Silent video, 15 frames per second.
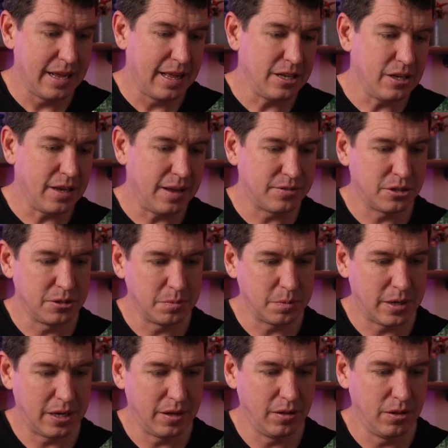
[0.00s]
And you have some
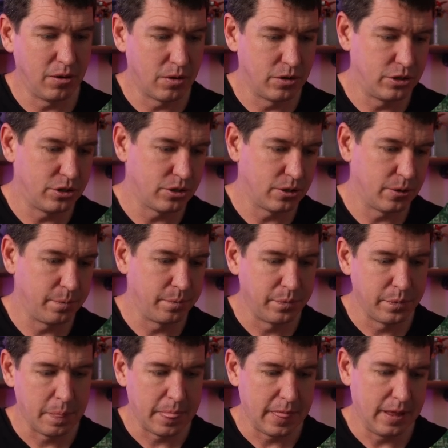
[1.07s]
kind of larger
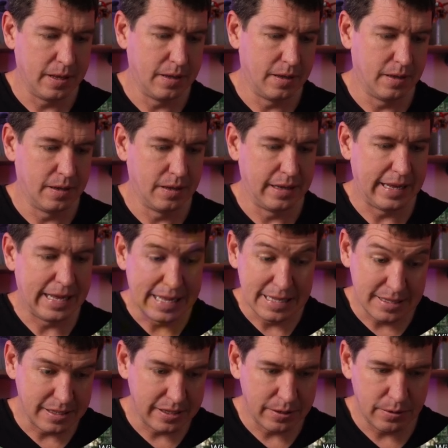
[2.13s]

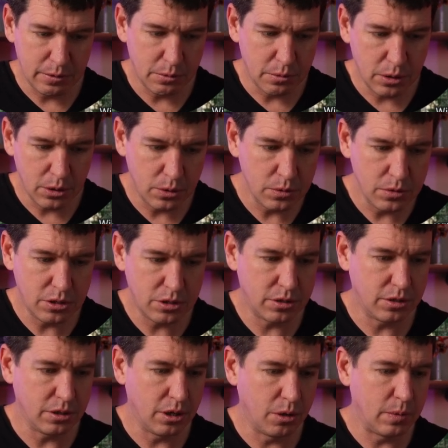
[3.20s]
ancillary
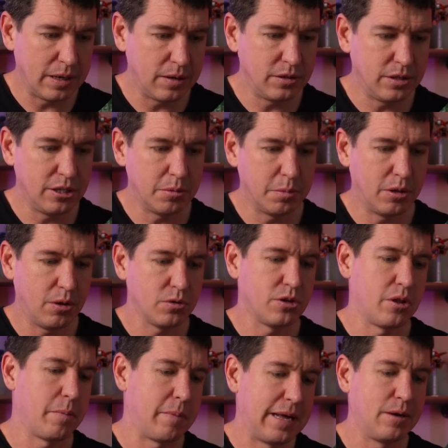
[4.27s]
roads around here, but those are
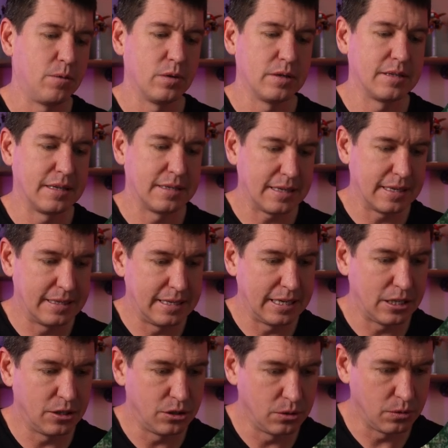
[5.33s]
the main ones that's gonna
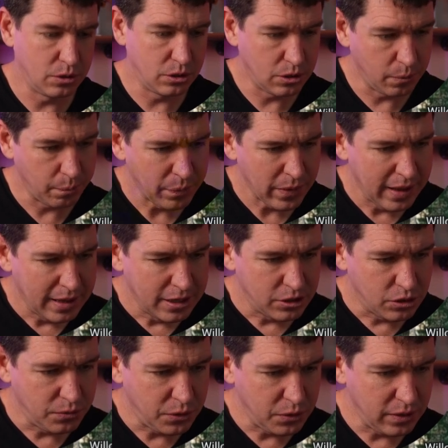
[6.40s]
take you to,
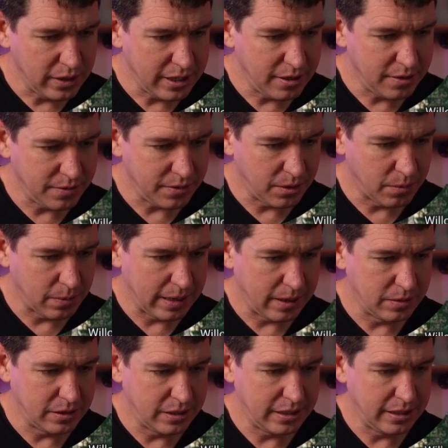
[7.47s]
So if you live
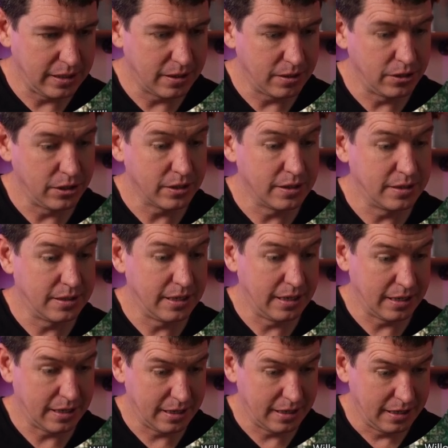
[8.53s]
around here, you're gonna
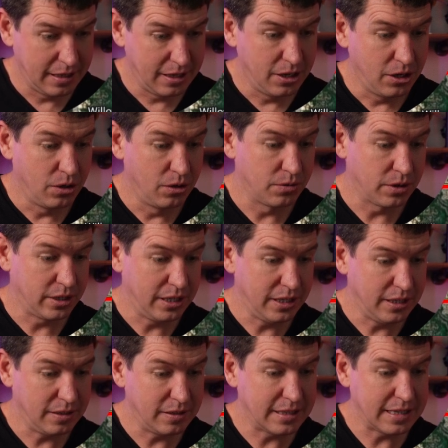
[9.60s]
take over
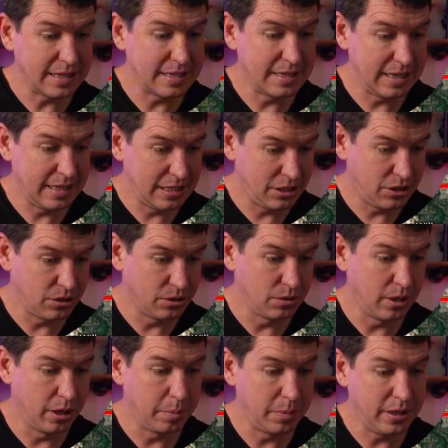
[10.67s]
here to get to 92,
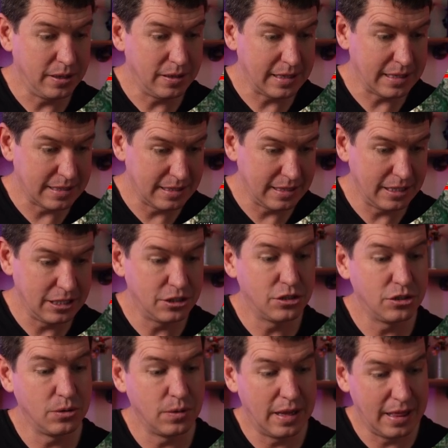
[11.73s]
up here to get to
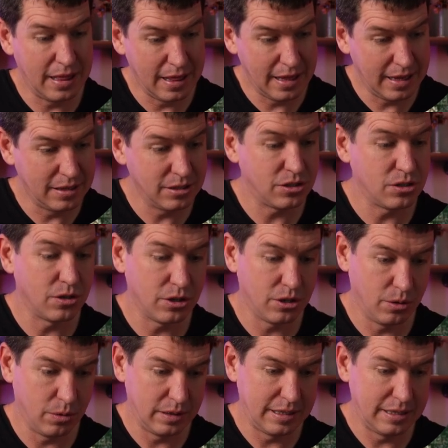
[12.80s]
92, and then start
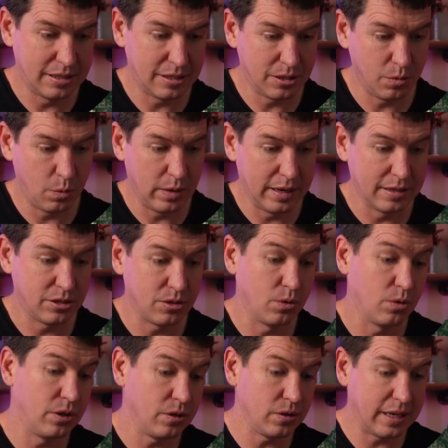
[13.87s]
going east and west.
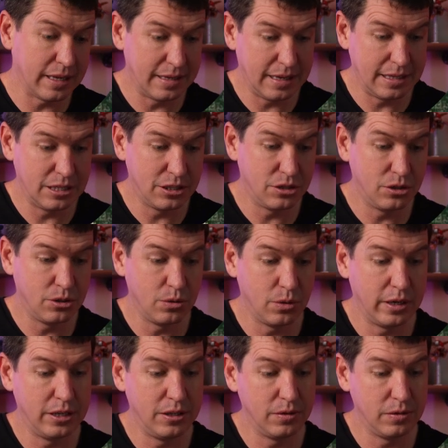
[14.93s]
Or you'll get 92
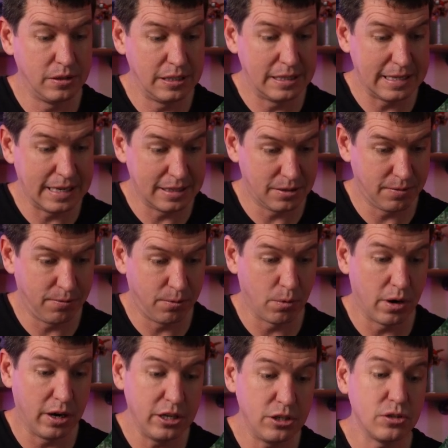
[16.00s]
and you need to get to
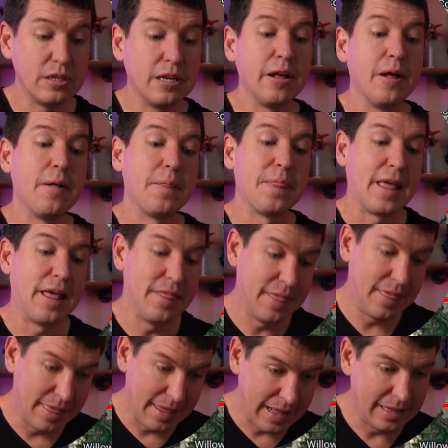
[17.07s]
400 and
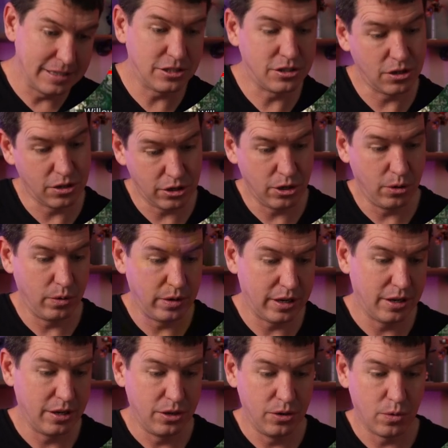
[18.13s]
then start
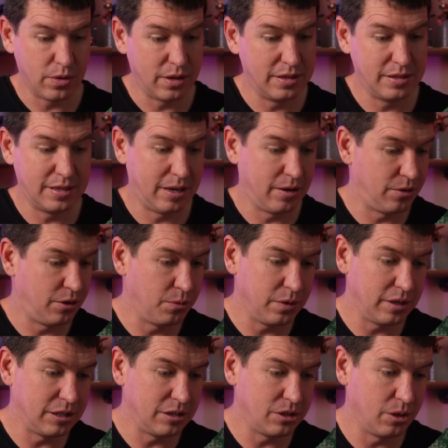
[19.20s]
going north and south. You
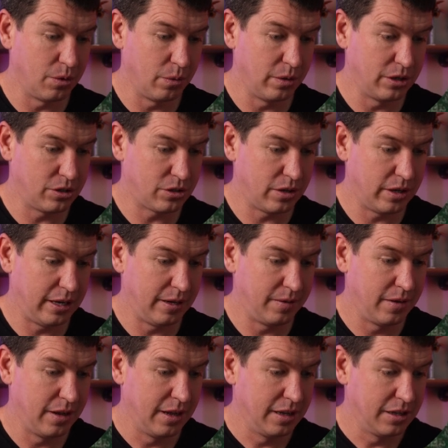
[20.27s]
really don't want to try and
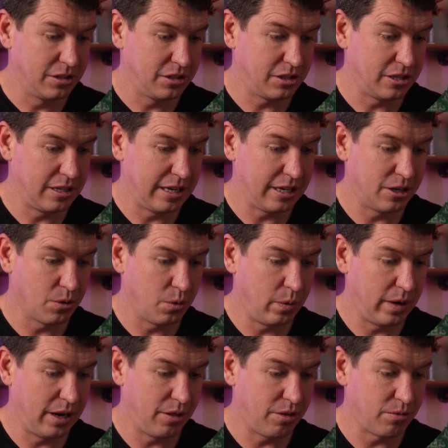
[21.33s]
snake your
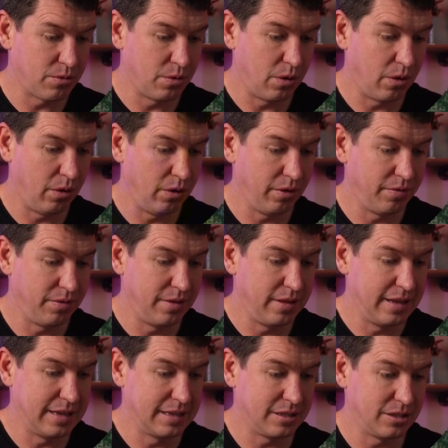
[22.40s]
way through all of
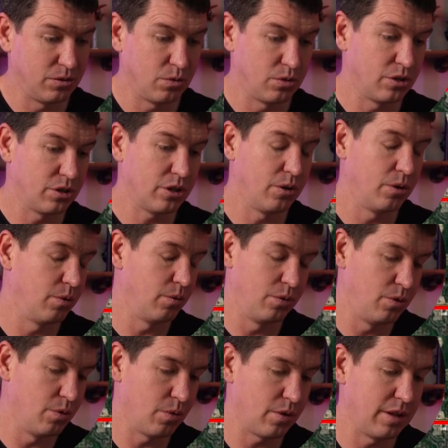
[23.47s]
this in order to go
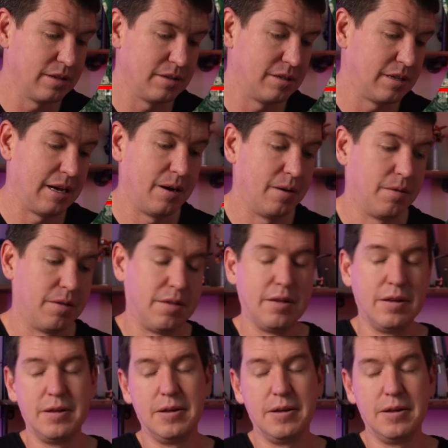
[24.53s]
north and south.